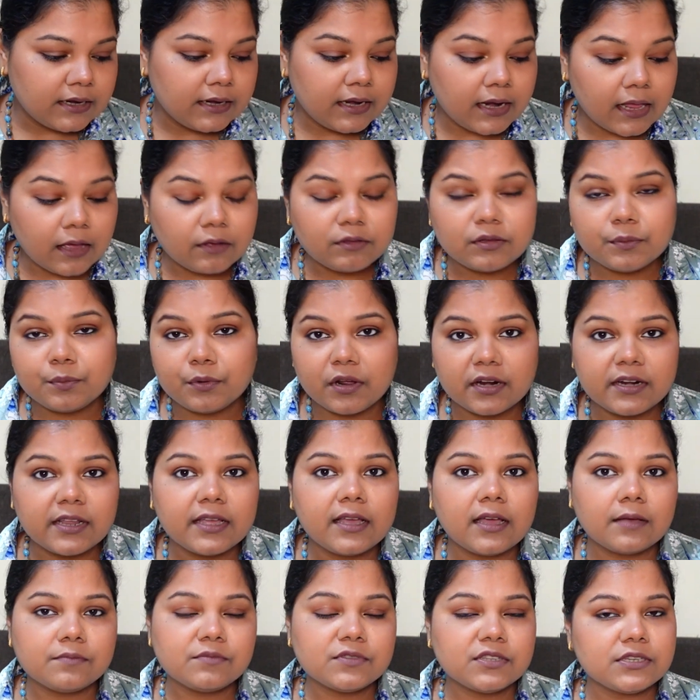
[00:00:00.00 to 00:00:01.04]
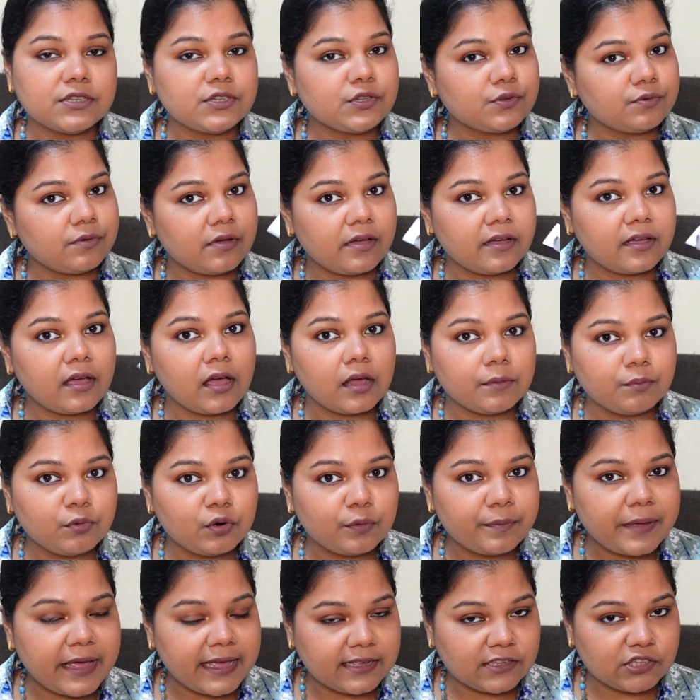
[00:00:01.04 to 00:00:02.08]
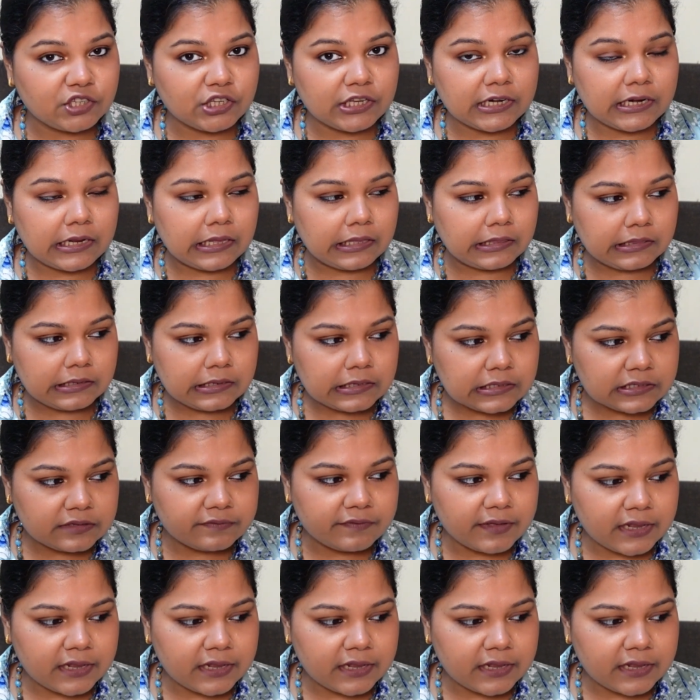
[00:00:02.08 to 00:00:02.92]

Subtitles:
Now the product comes into a cardboard packaging like this,